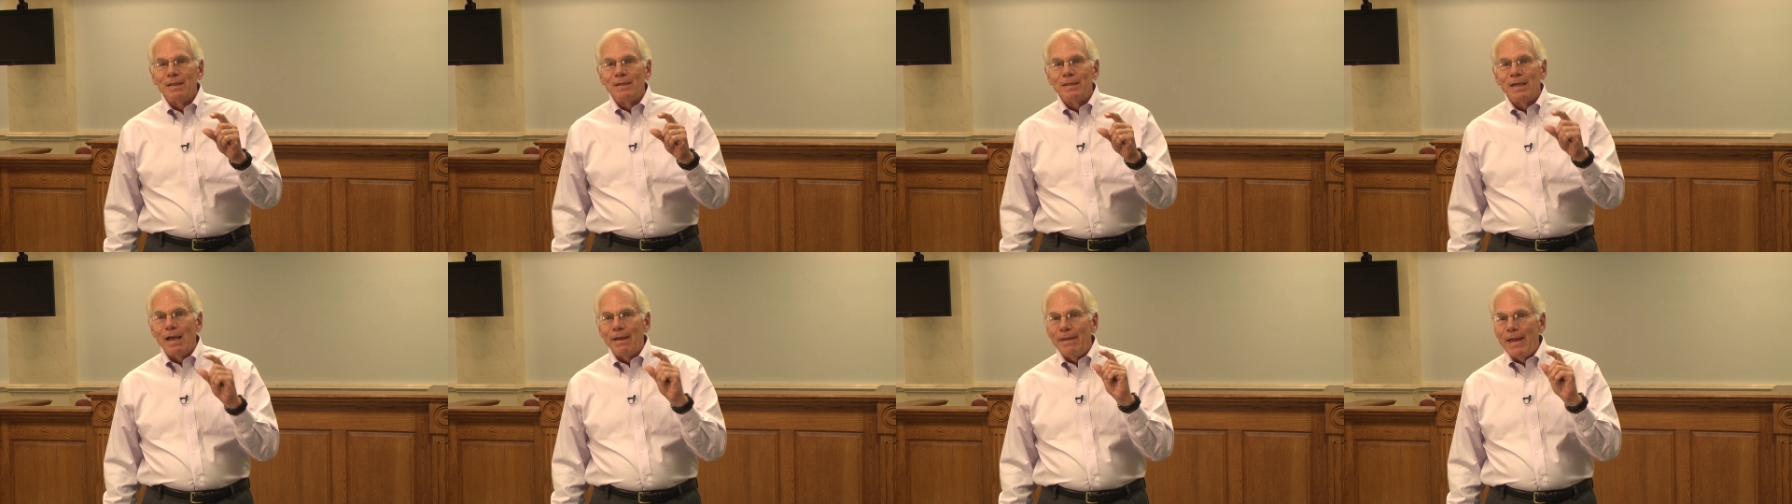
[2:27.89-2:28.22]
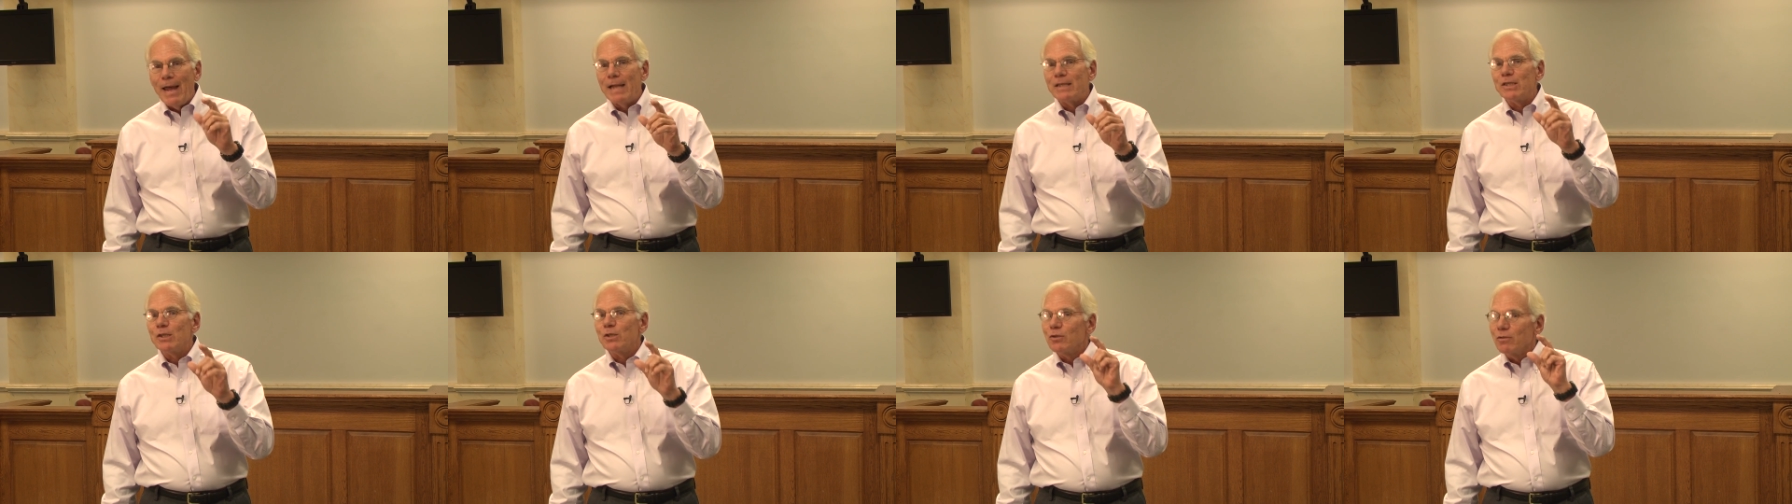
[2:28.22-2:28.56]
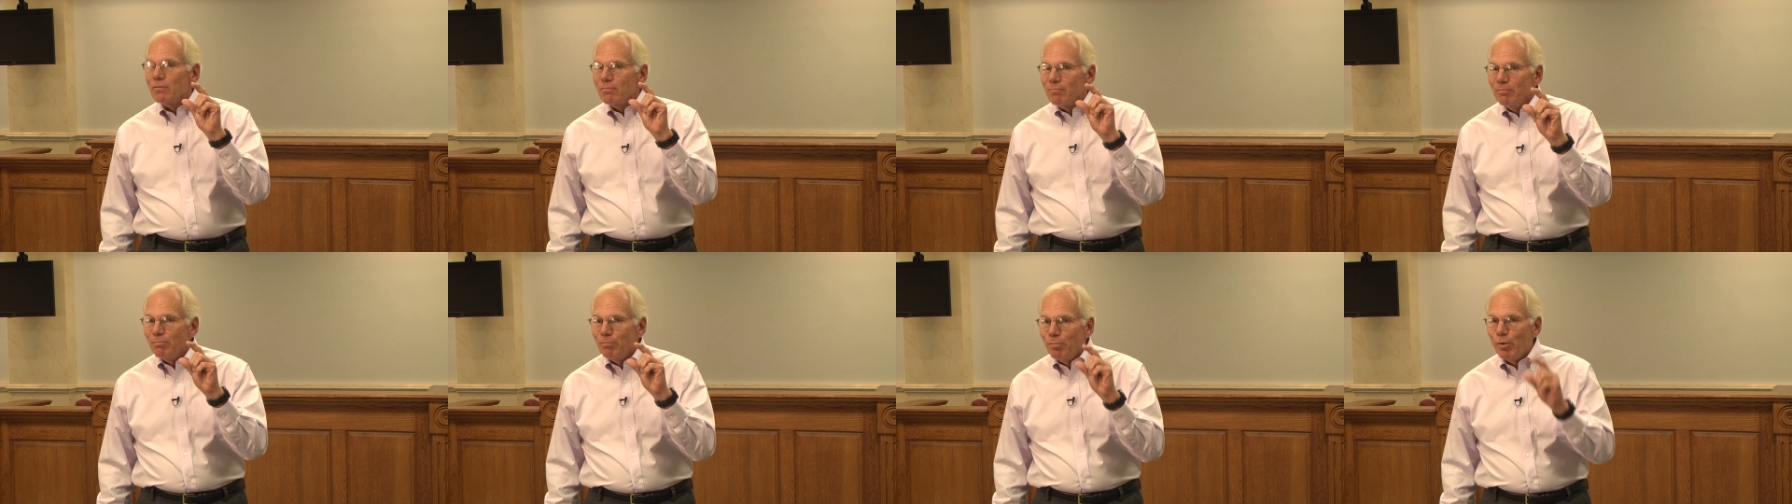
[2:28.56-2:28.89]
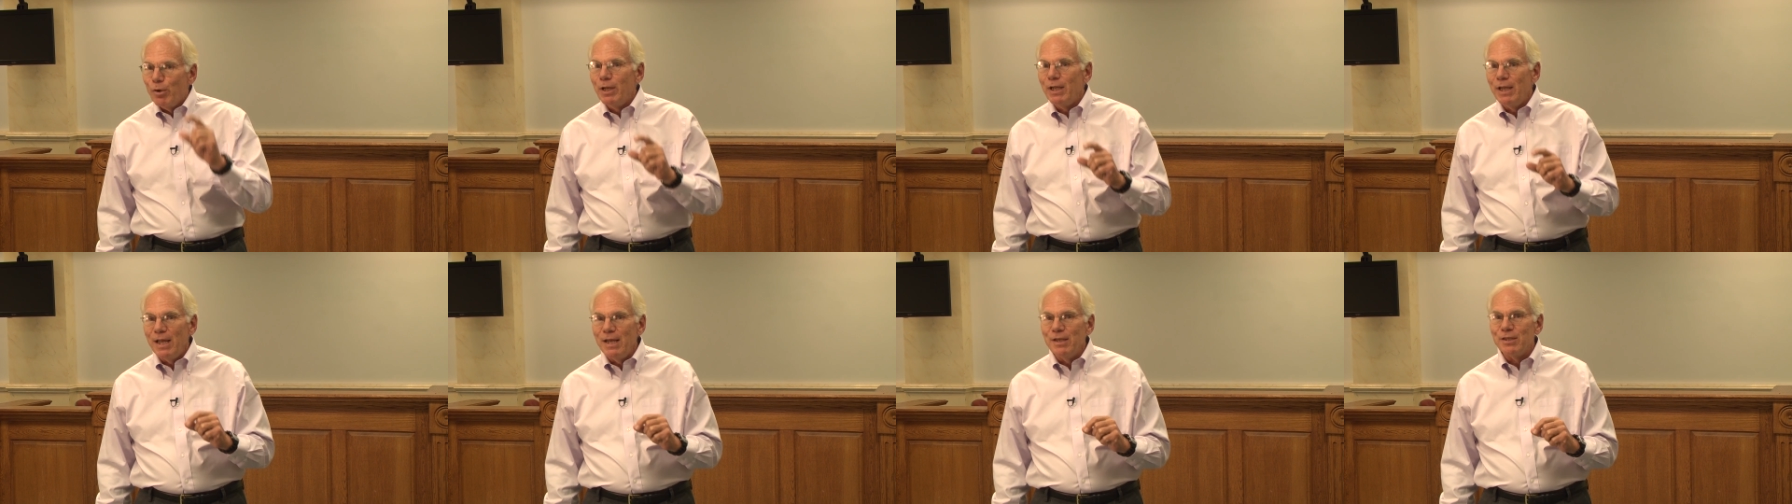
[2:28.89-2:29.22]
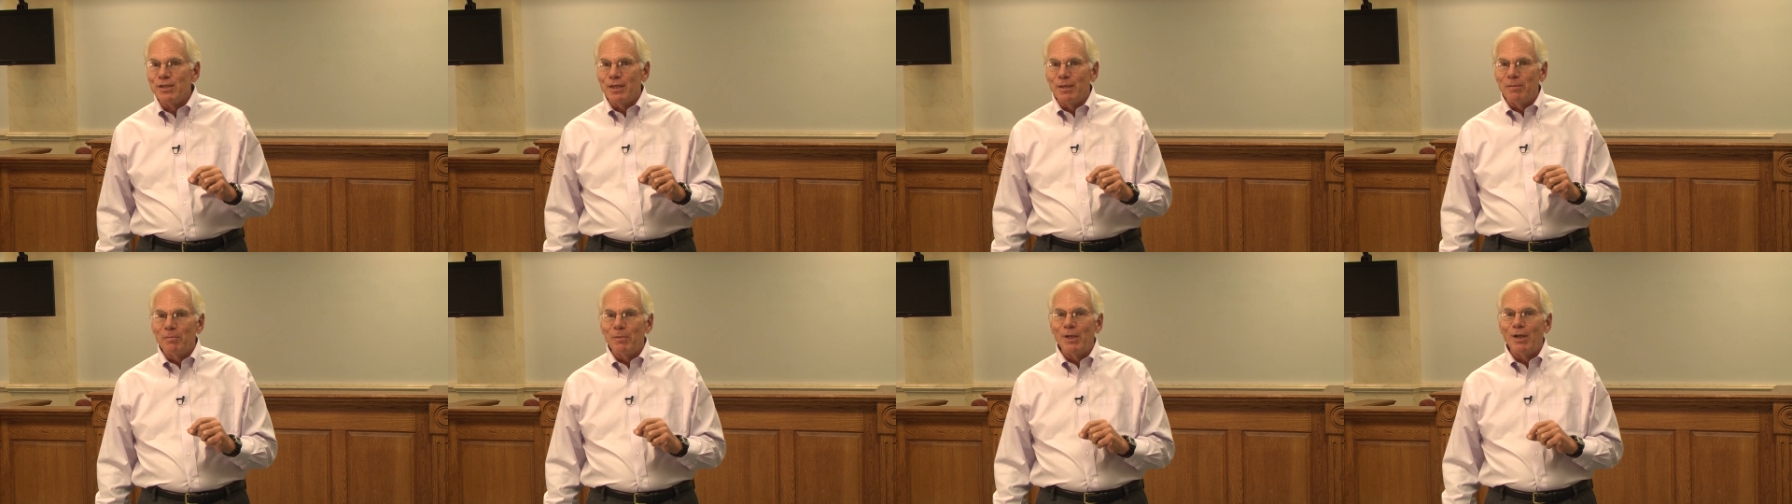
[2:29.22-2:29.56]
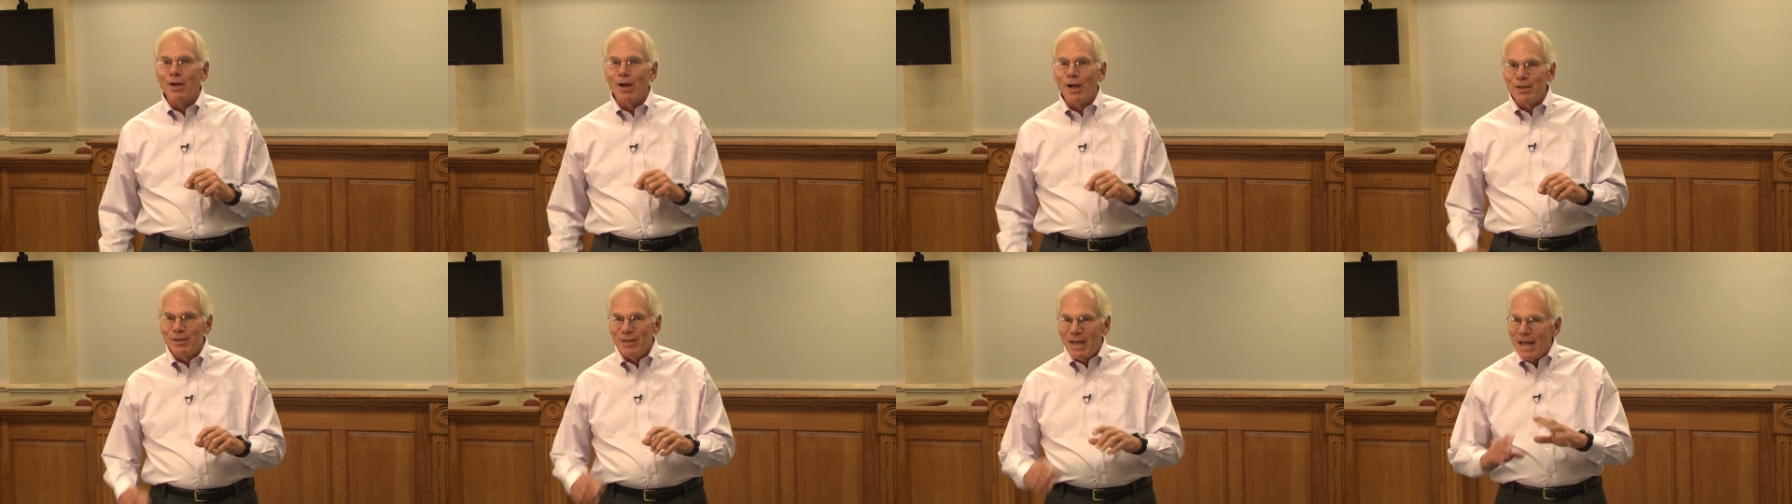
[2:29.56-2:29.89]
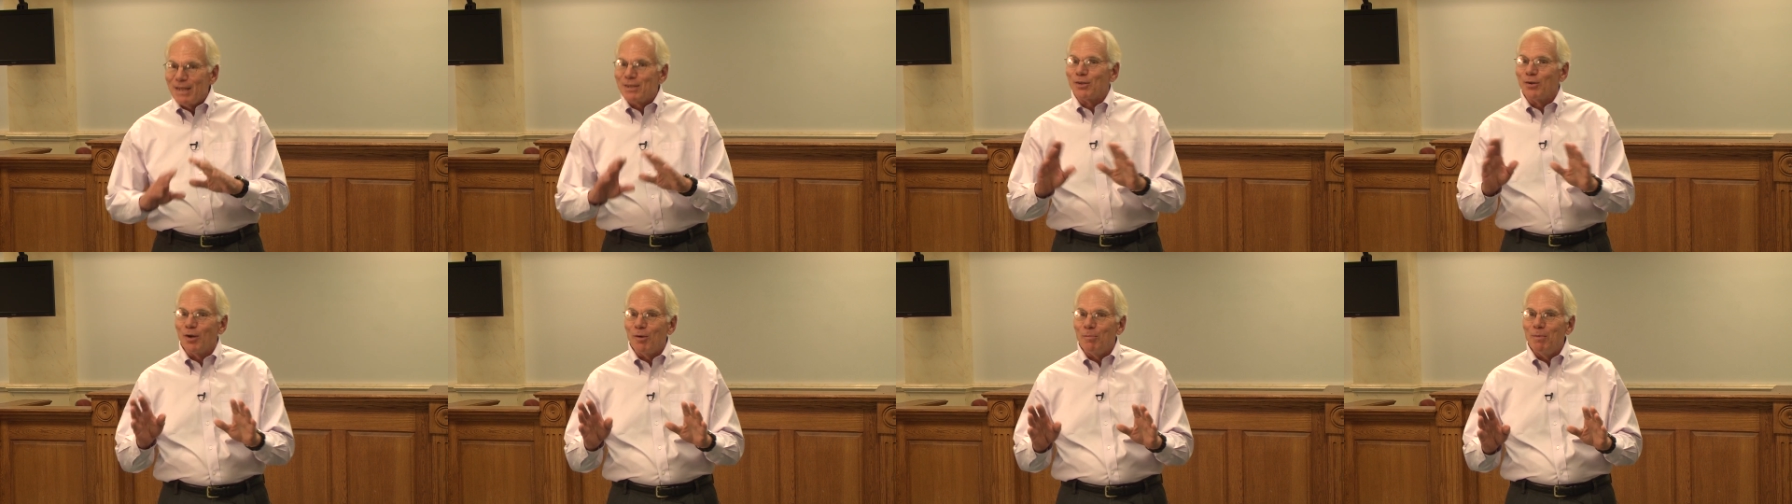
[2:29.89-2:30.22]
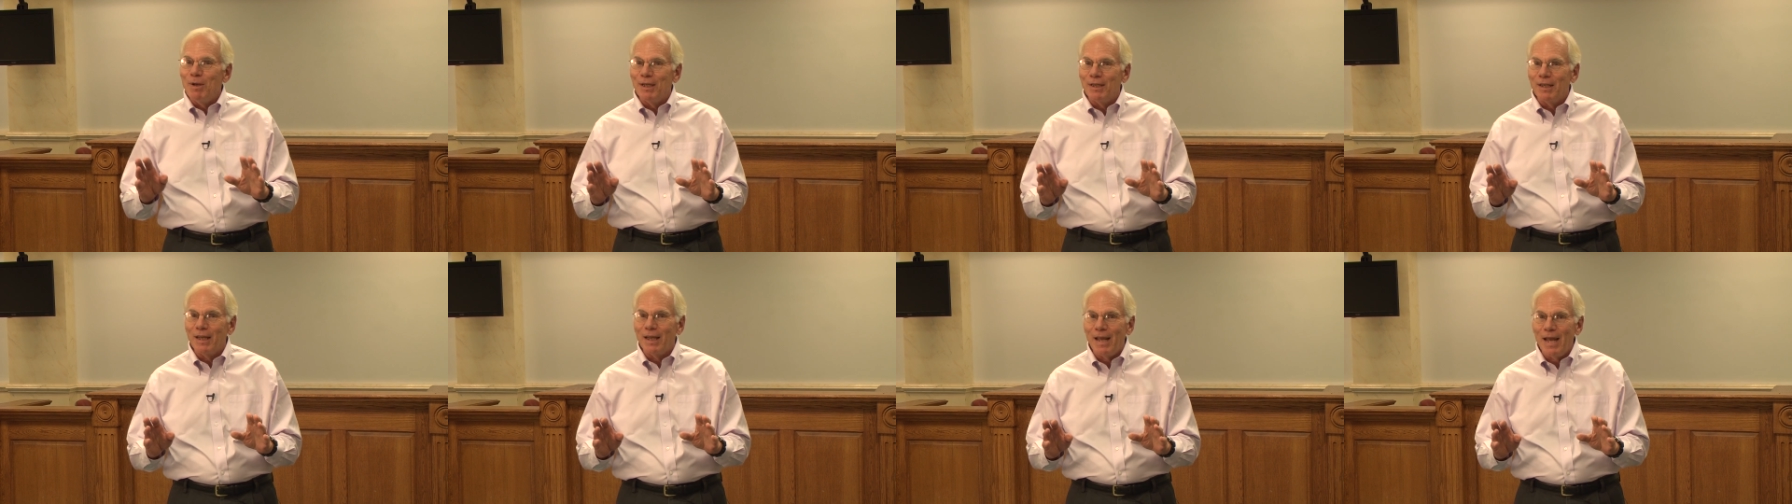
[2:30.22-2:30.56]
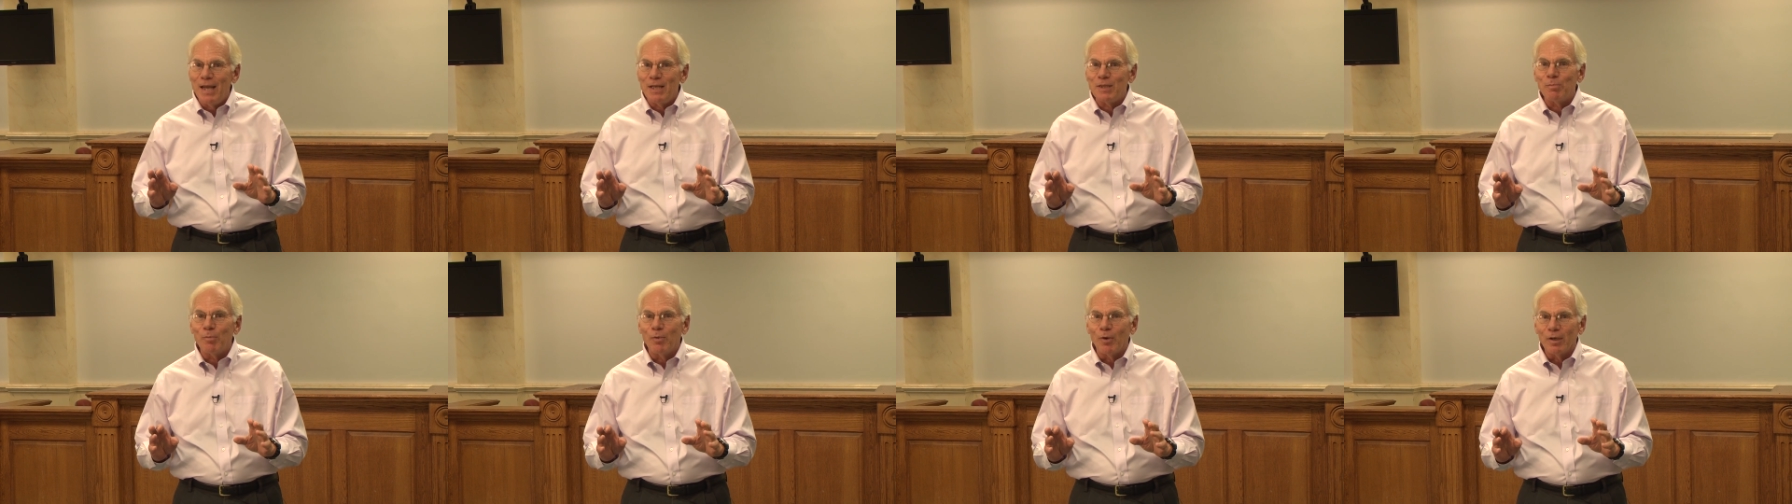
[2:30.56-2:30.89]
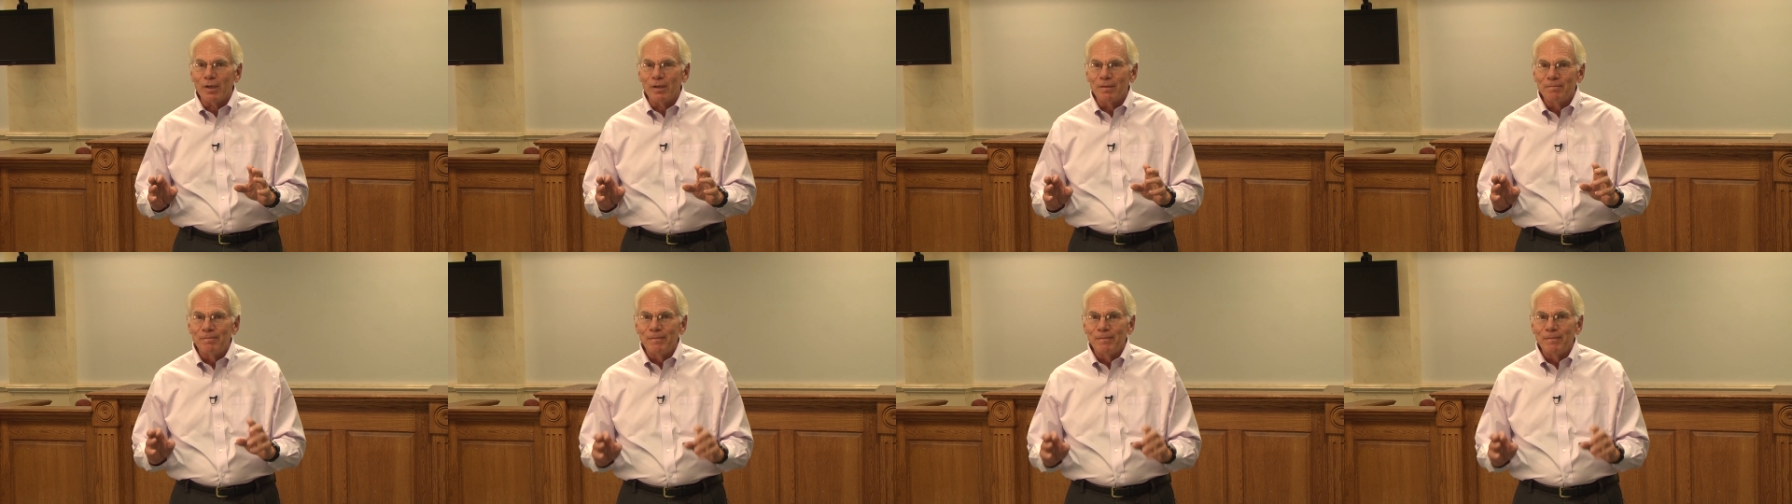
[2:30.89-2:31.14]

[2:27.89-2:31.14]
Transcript: Now that's pretty easy because that's going to be in the casebook.